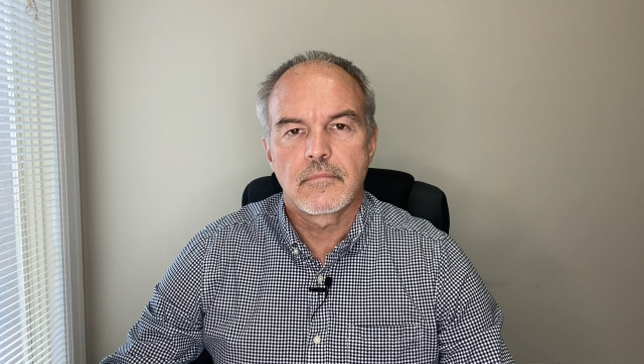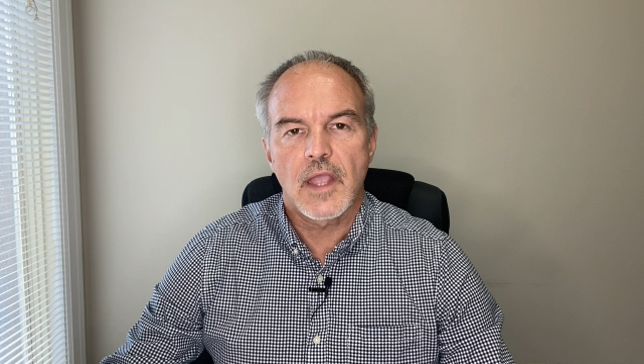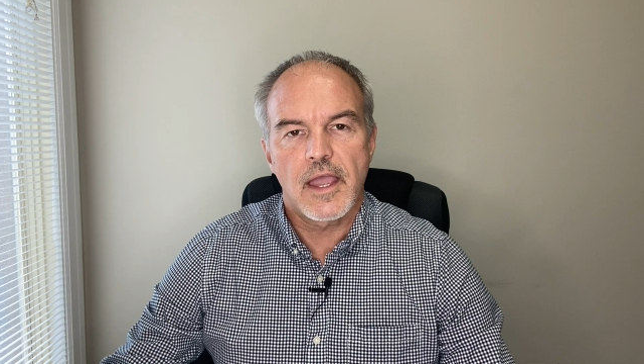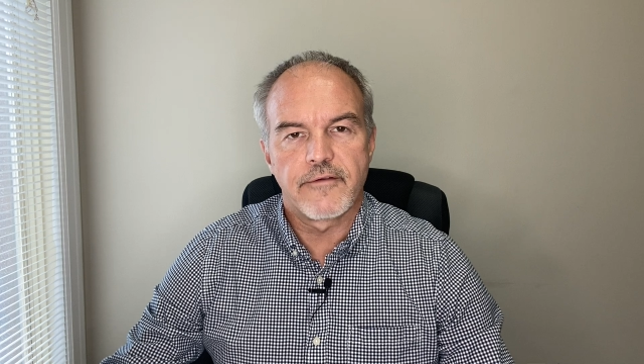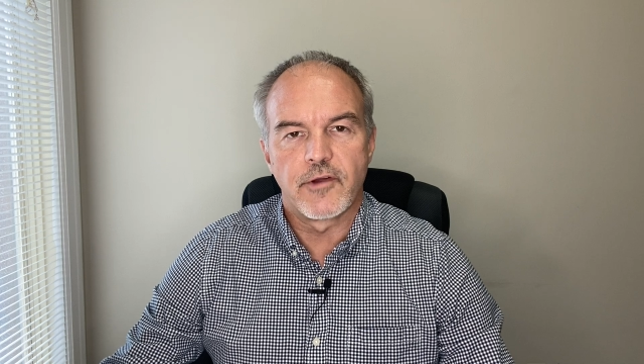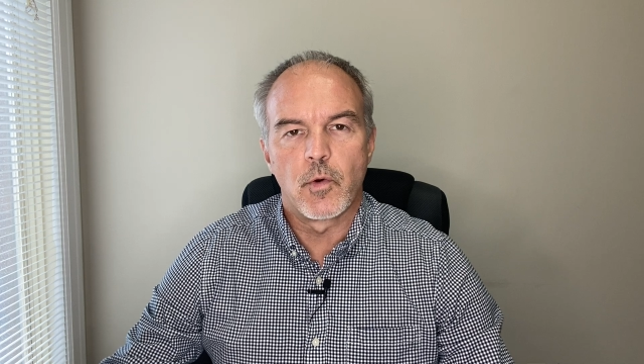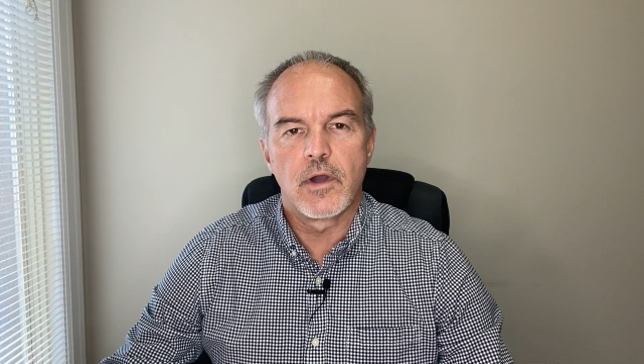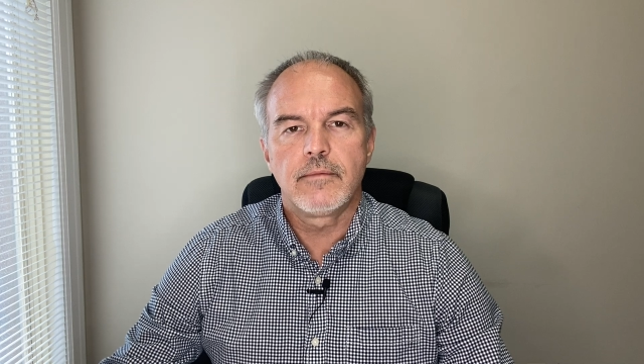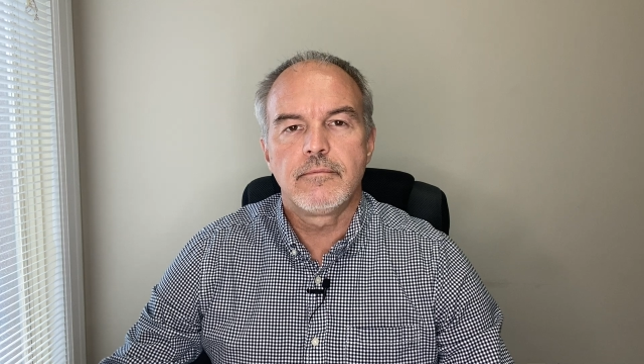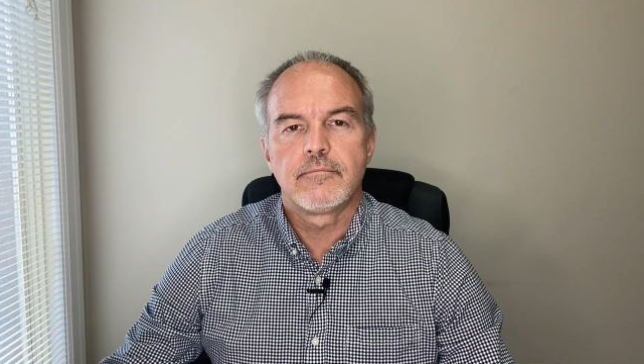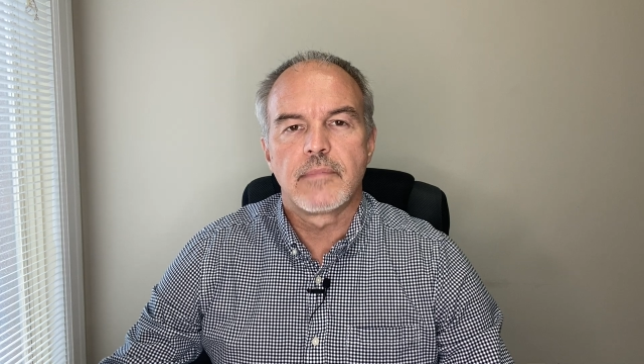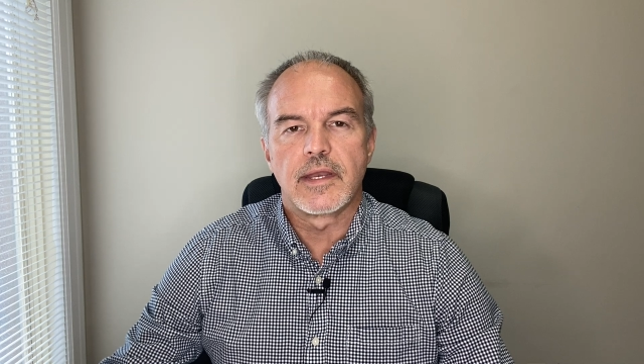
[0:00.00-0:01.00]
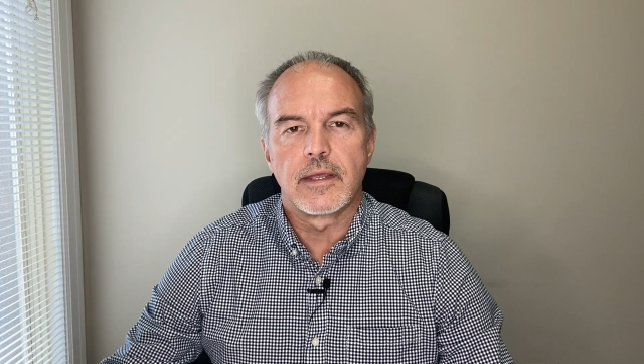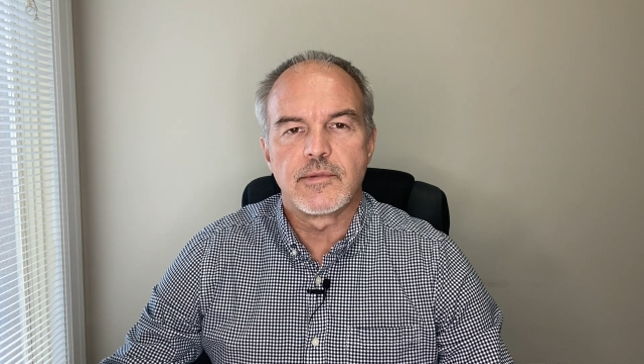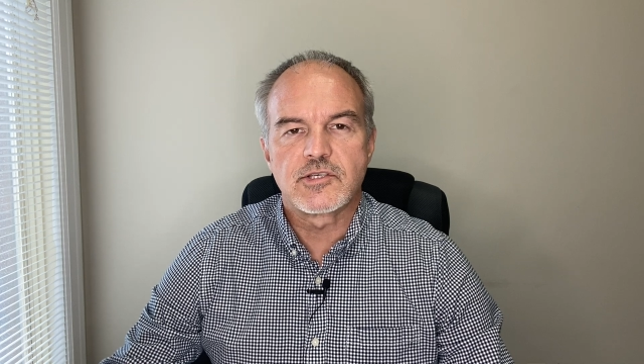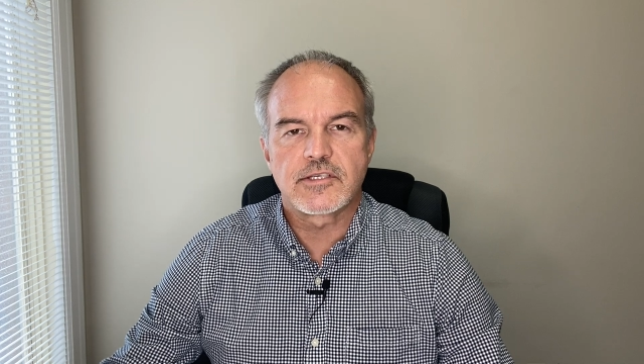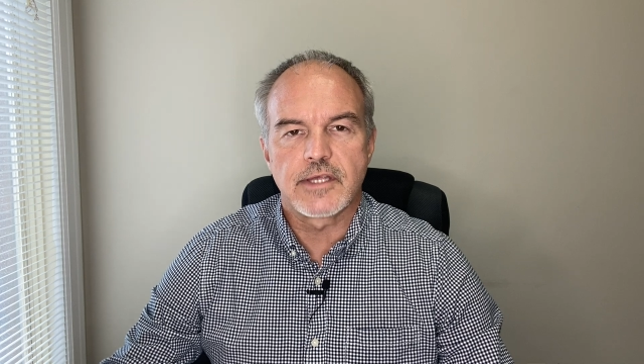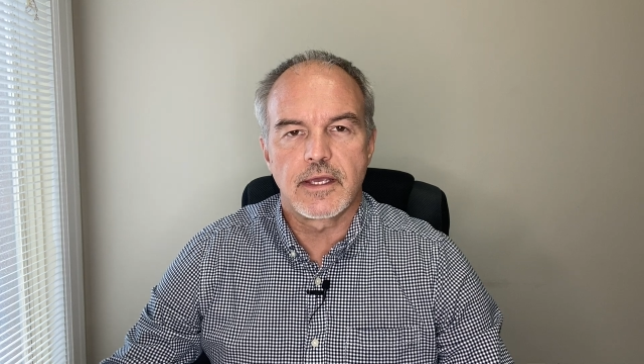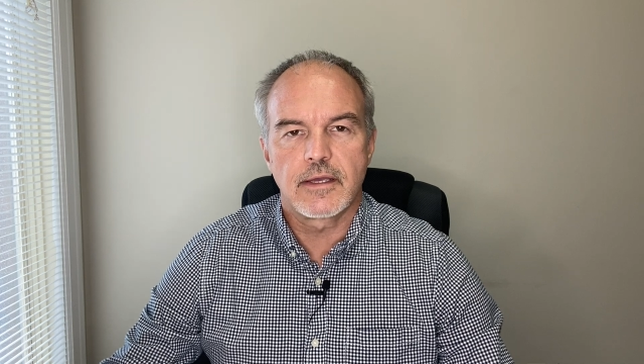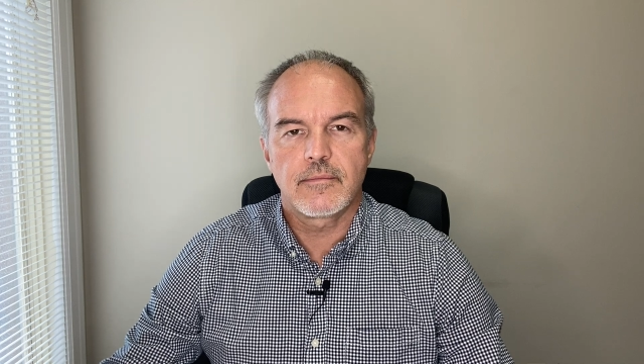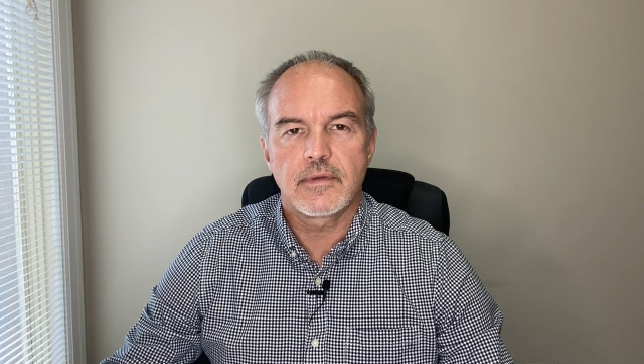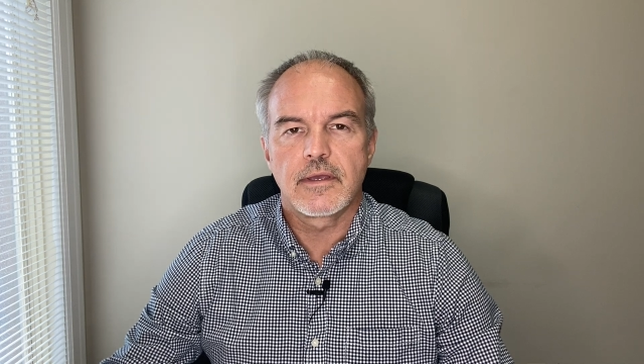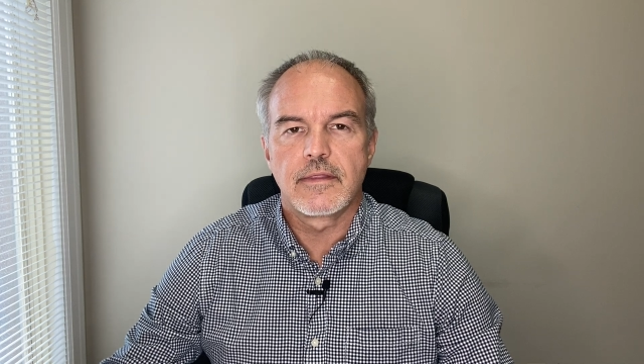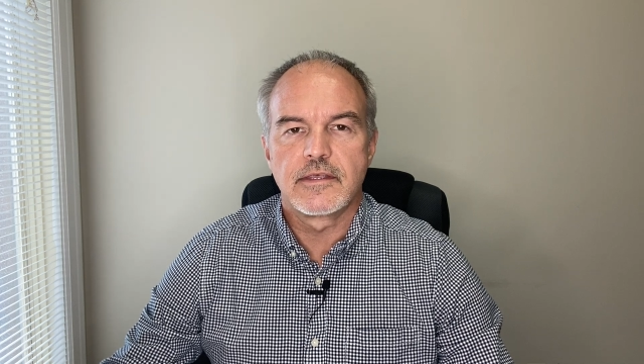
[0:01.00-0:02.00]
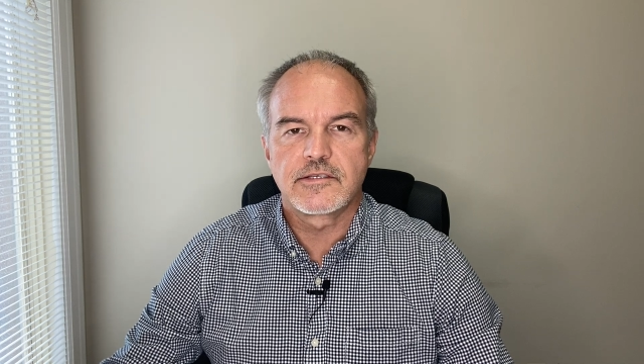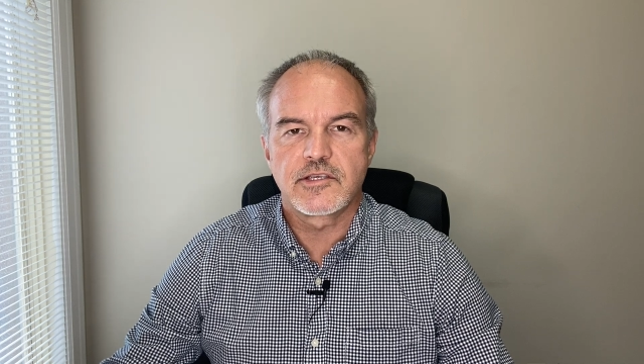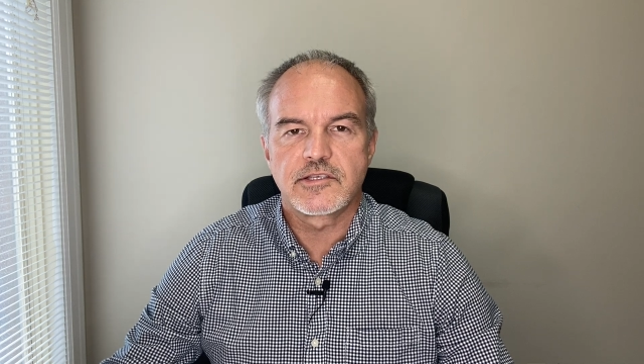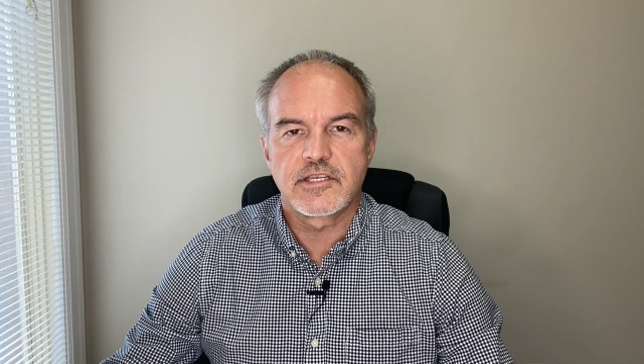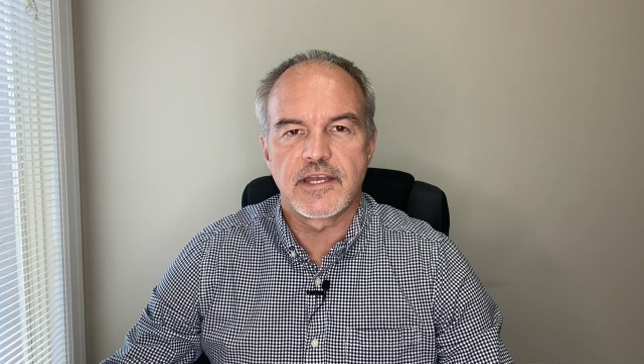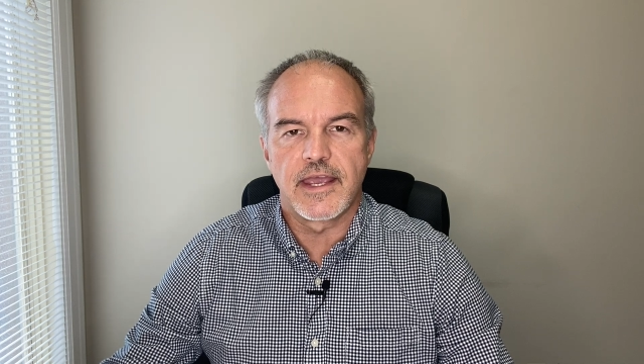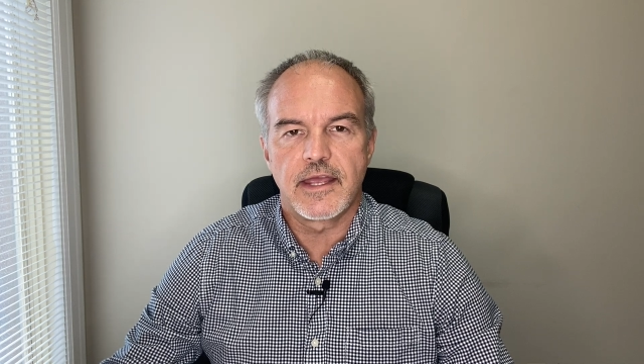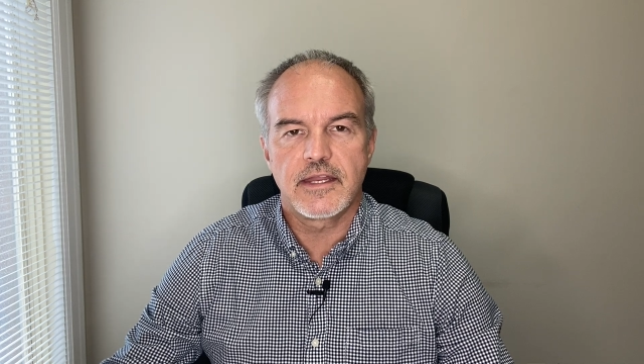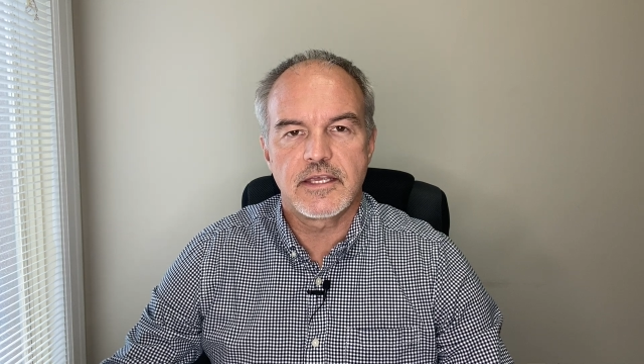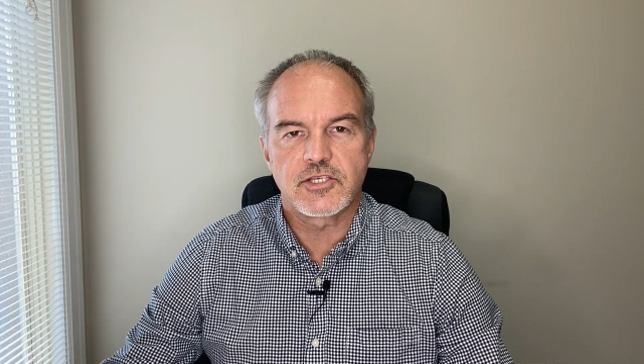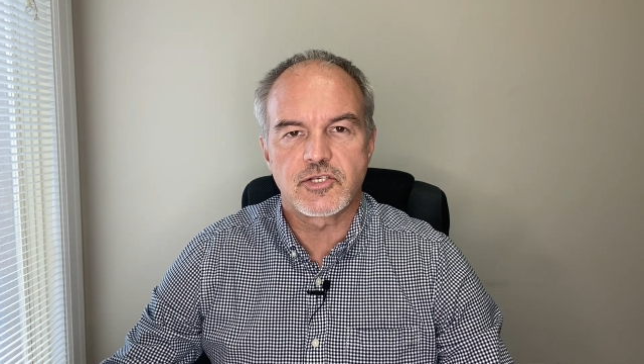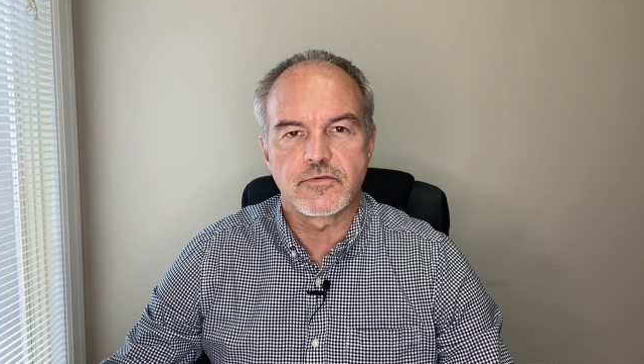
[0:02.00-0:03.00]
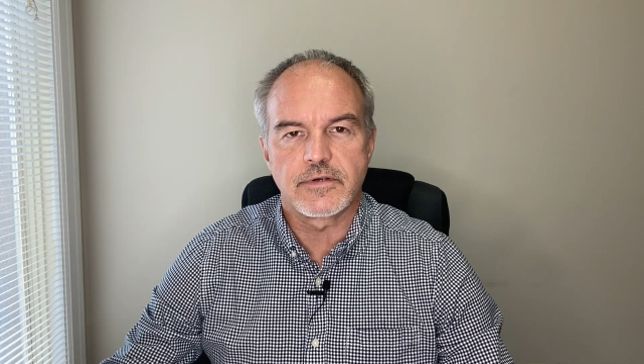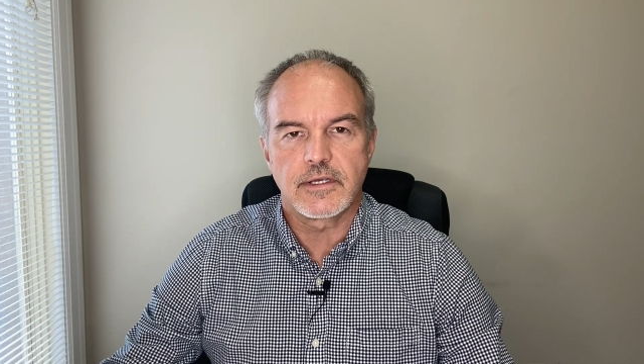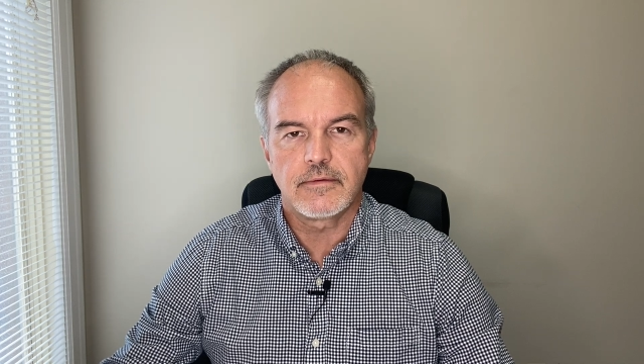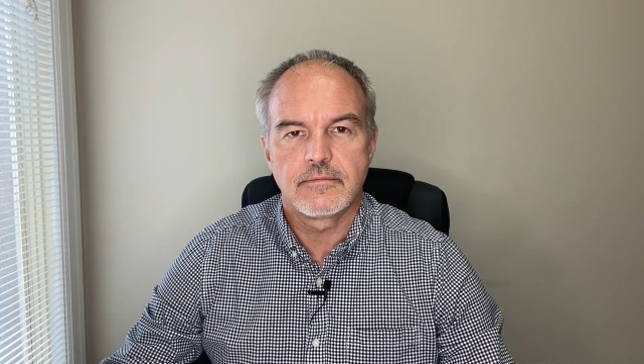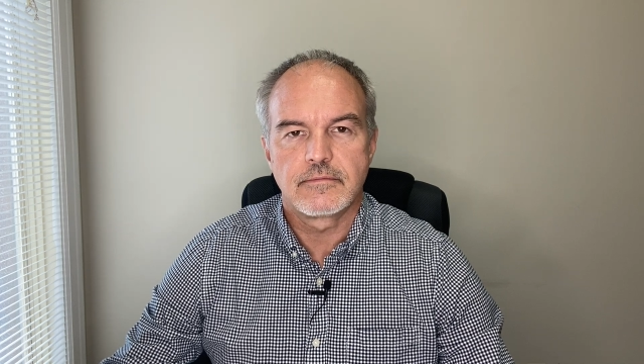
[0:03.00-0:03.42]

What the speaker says: Hi everyone, my name is Sam, and this is Today in History.